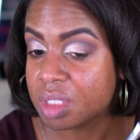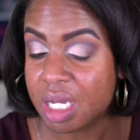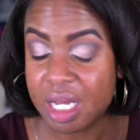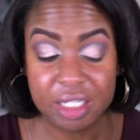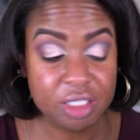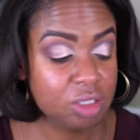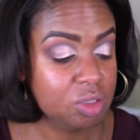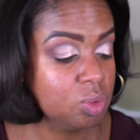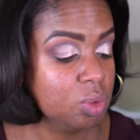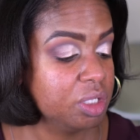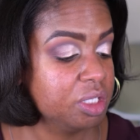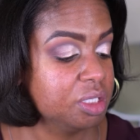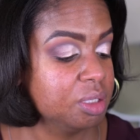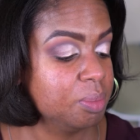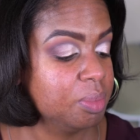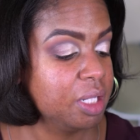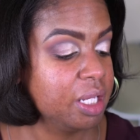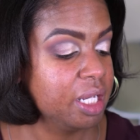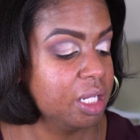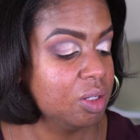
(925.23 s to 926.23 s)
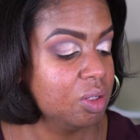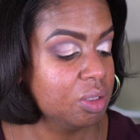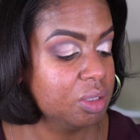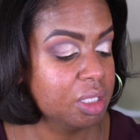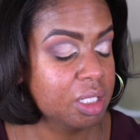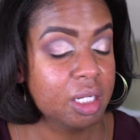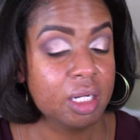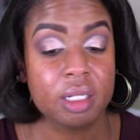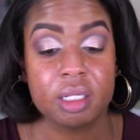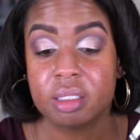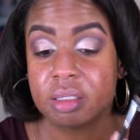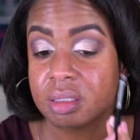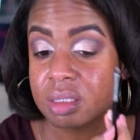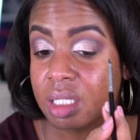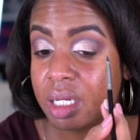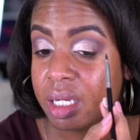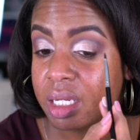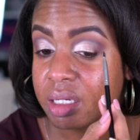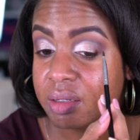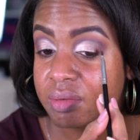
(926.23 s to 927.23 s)
I just wanted to play in all the colors.
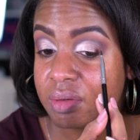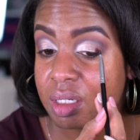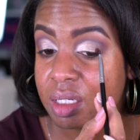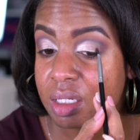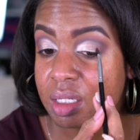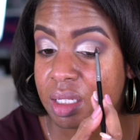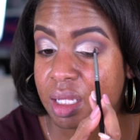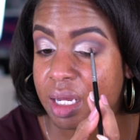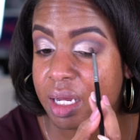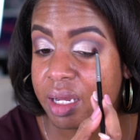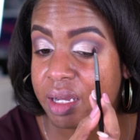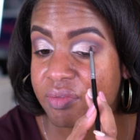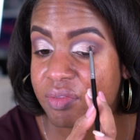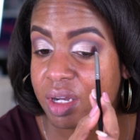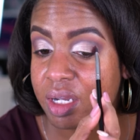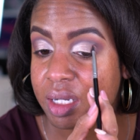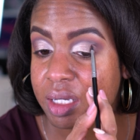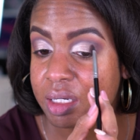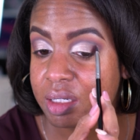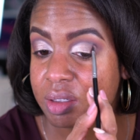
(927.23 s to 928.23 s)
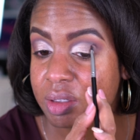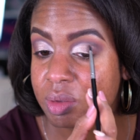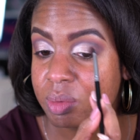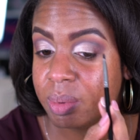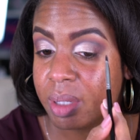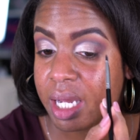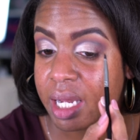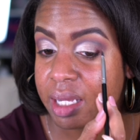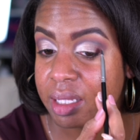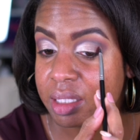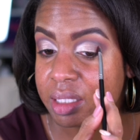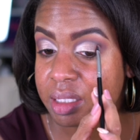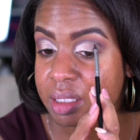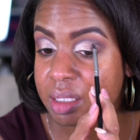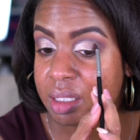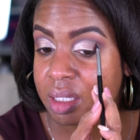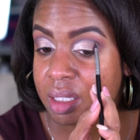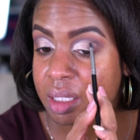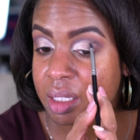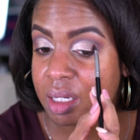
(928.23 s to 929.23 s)
I ain't even going to lie. If I get a new
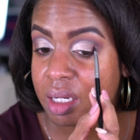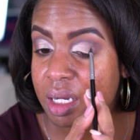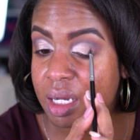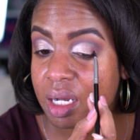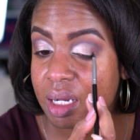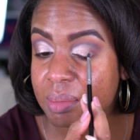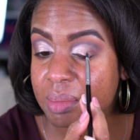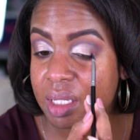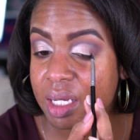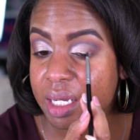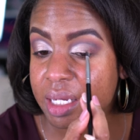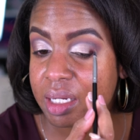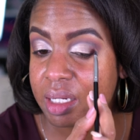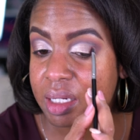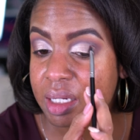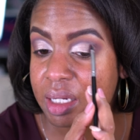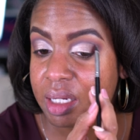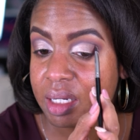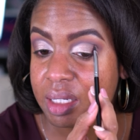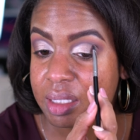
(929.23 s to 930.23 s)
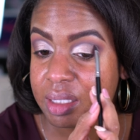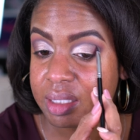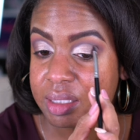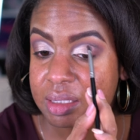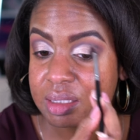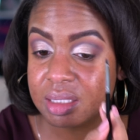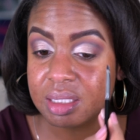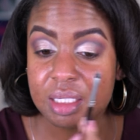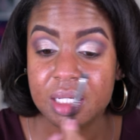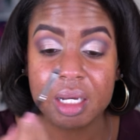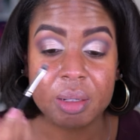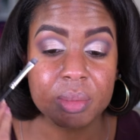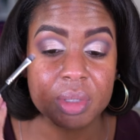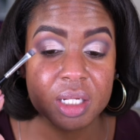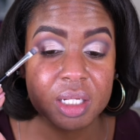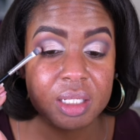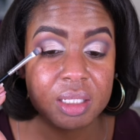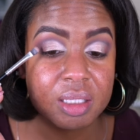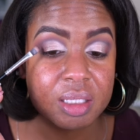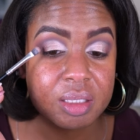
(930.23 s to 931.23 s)
palette, I'm like, uh, let's see how
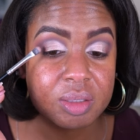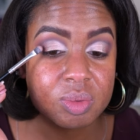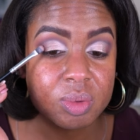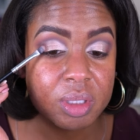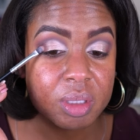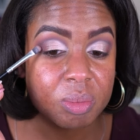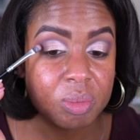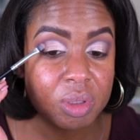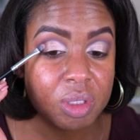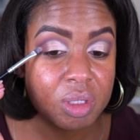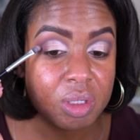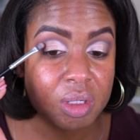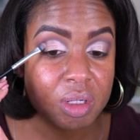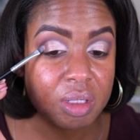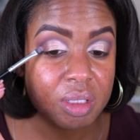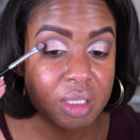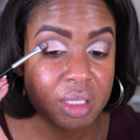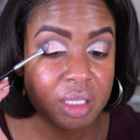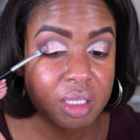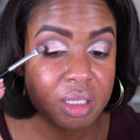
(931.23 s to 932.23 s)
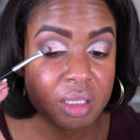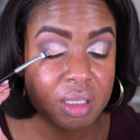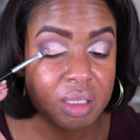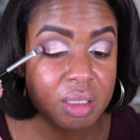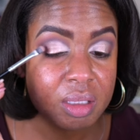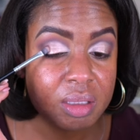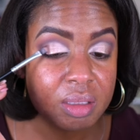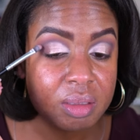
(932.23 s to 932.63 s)
many of these we can put on our lid.